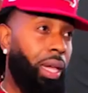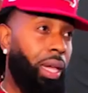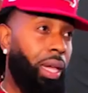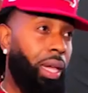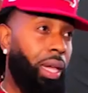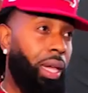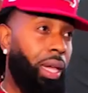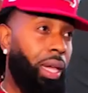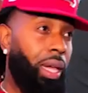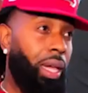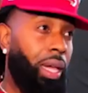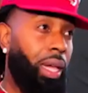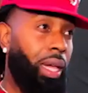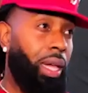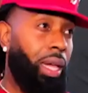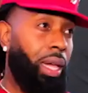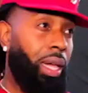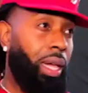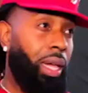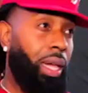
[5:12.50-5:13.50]

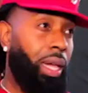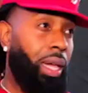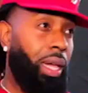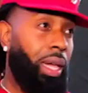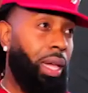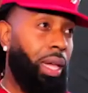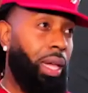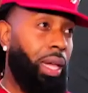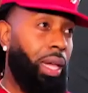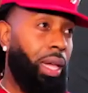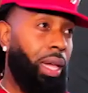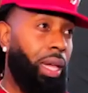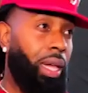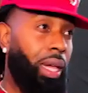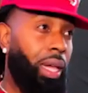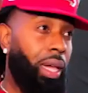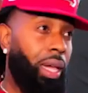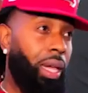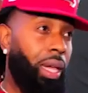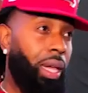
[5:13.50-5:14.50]

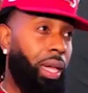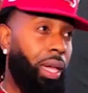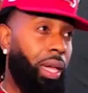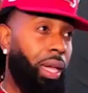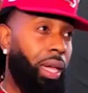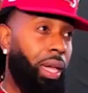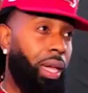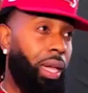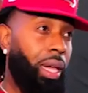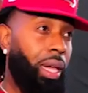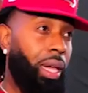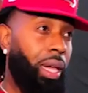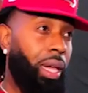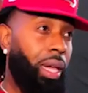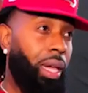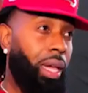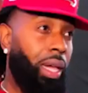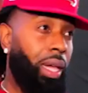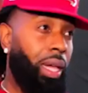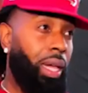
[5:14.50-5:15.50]

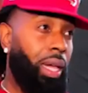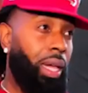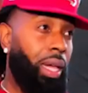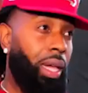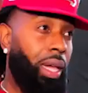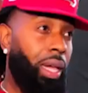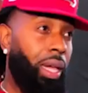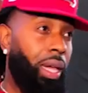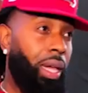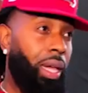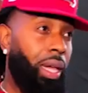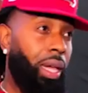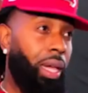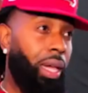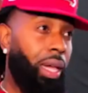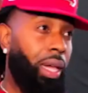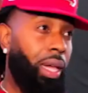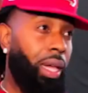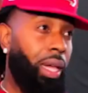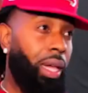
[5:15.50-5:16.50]

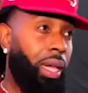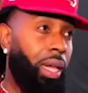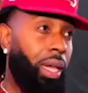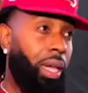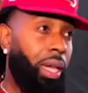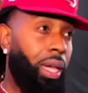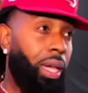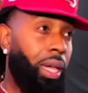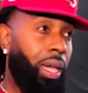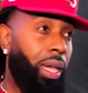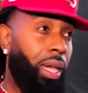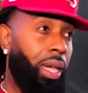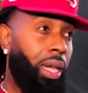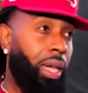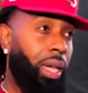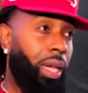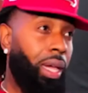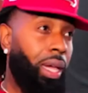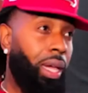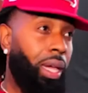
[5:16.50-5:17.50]

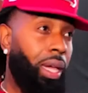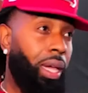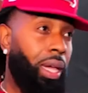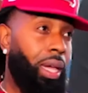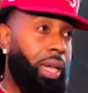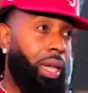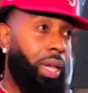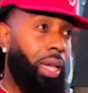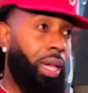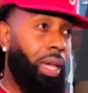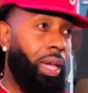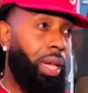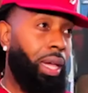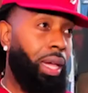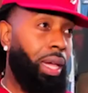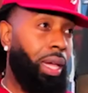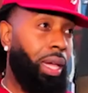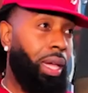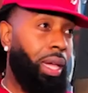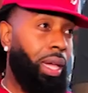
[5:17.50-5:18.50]

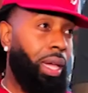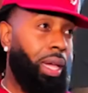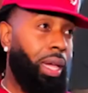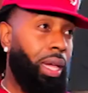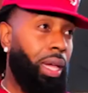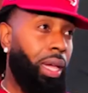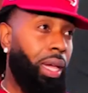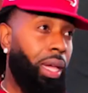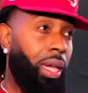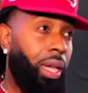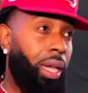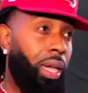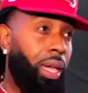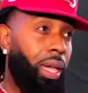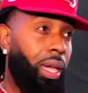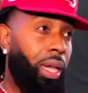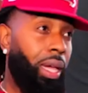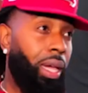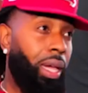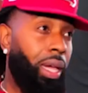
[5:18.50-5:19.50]

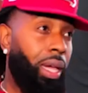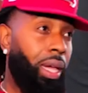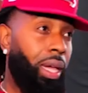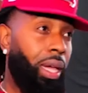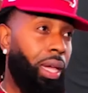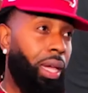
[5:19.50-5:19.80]
The person shown says nothing.